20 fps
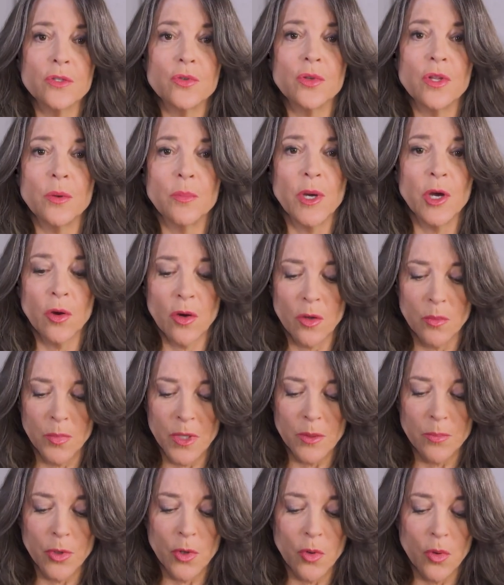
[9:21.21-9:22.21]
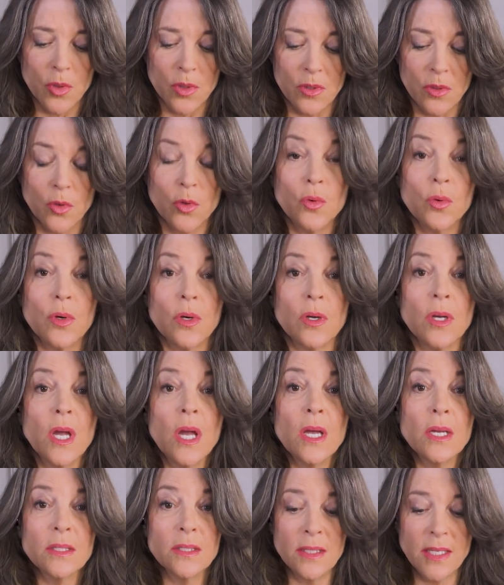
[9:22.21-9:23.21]
to the American people who are
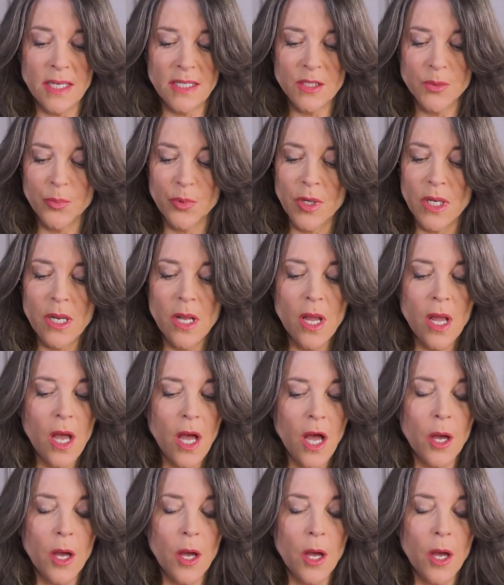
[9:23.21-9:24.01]
desperate,